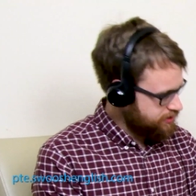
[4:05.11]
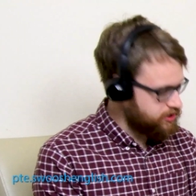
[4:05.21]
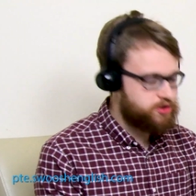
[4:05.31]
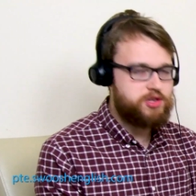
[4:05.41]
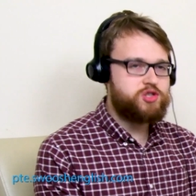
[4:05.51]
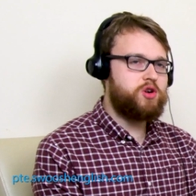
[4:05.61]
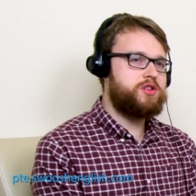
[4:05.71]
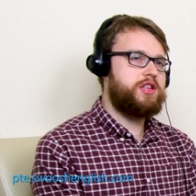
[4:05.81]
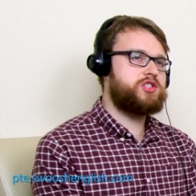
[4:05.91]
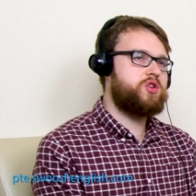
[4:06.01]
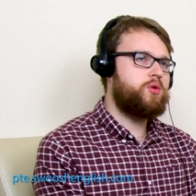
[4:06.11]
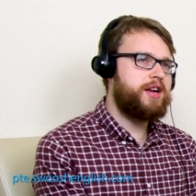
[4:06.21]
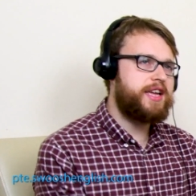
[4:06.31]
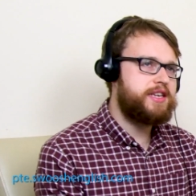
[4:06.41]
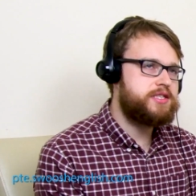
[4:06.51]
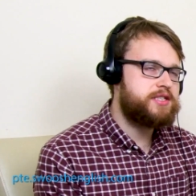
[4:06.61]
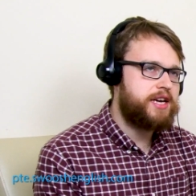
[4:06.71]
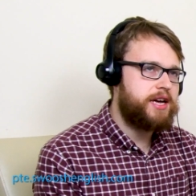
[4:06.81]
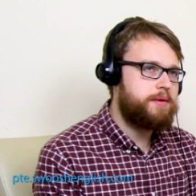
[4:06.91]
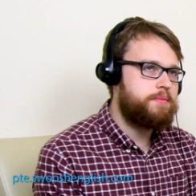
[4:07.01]
The scoring is
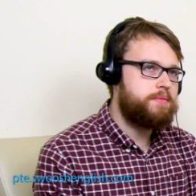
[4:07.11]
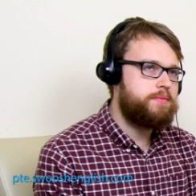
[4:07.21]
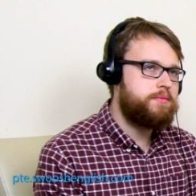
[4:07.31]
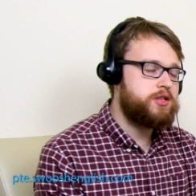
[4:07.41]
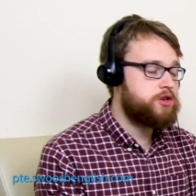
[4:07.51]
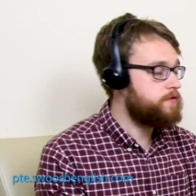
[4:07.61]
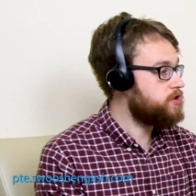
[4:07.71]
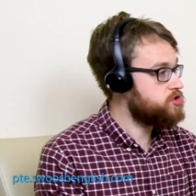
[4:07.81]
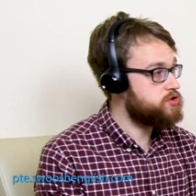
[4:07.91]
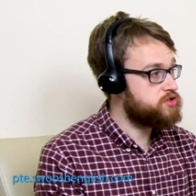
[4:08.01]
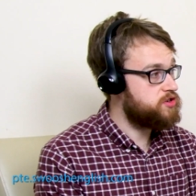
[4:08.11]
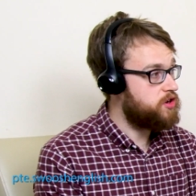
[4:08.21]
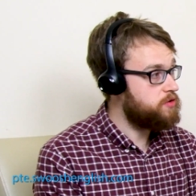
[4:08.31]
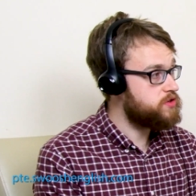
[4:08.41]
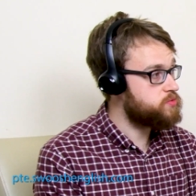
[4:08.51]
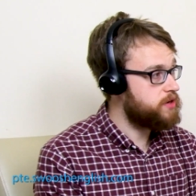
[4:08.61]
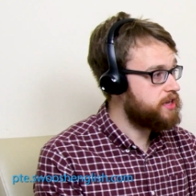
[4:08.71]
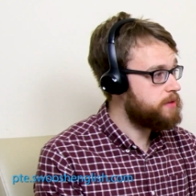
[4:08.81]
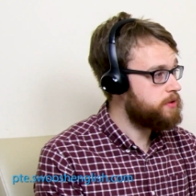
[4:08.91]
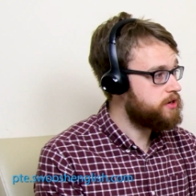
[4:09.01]
what's good for the students to know as
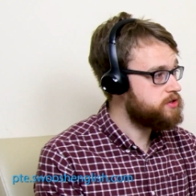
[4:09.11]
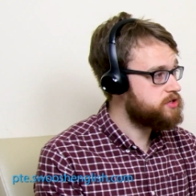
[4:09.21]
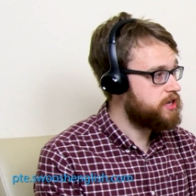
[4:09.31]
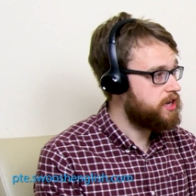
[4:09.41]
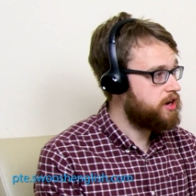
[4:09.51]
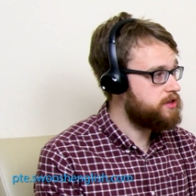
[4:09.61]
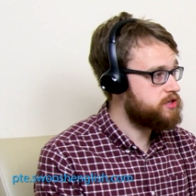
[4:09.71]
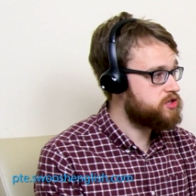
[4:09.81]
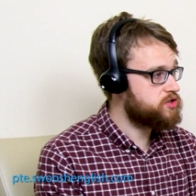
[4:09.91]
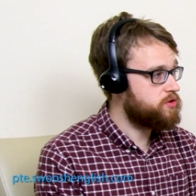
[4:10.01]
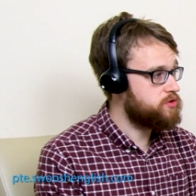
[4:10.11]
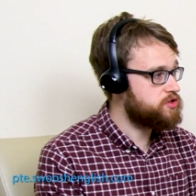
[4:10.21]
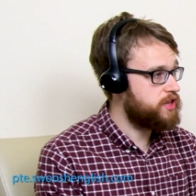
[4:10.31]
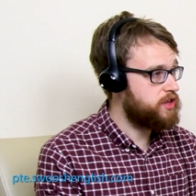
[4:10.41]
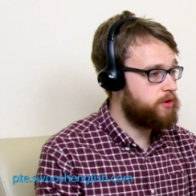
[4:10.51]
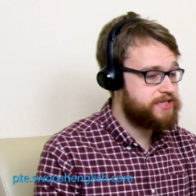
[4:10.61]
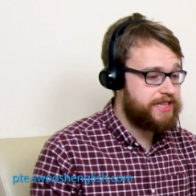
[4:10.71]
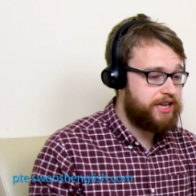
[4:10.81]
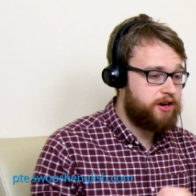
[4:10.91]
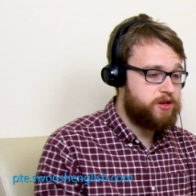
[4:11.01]
well about how this is scored, so they know
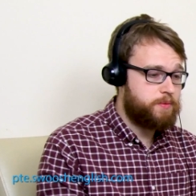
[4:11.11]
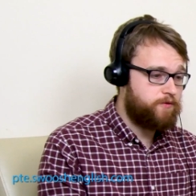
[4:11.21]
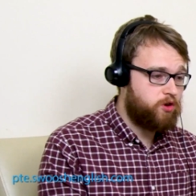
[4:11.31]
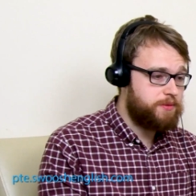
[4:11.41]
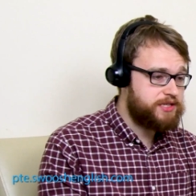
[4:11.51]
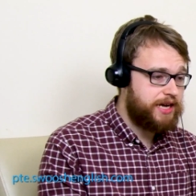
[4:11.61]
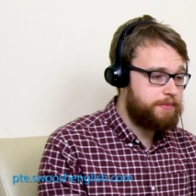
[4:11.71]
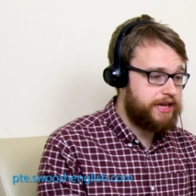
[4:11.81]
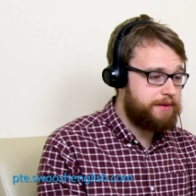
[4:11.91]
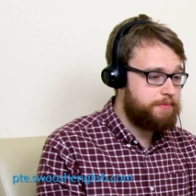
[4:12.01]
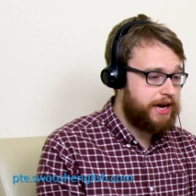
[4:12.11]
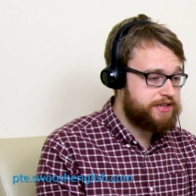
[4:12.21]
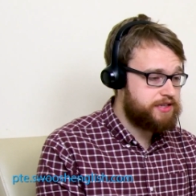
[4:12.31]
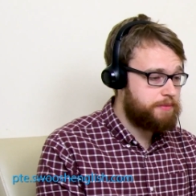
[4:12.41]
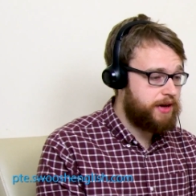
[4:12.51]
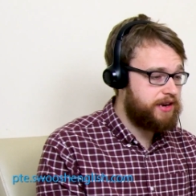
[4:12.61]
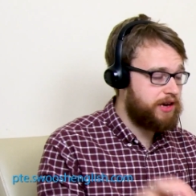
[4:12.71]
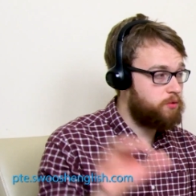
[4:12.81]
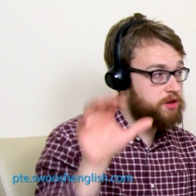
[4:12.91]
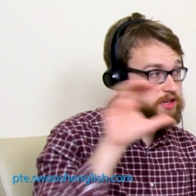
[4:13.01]
exactly how their performance can be impacted
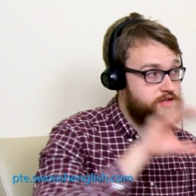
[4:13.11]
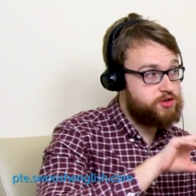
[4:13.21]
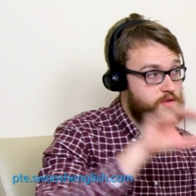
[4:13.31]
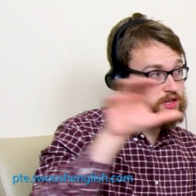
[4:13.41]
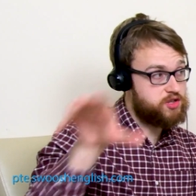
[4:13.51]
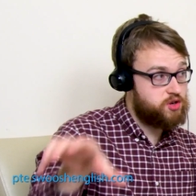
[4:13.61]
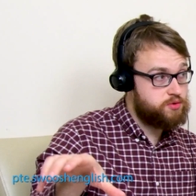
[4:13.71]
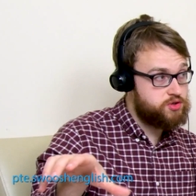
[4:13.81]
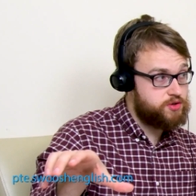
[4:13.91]
depending on what they do or they don't do.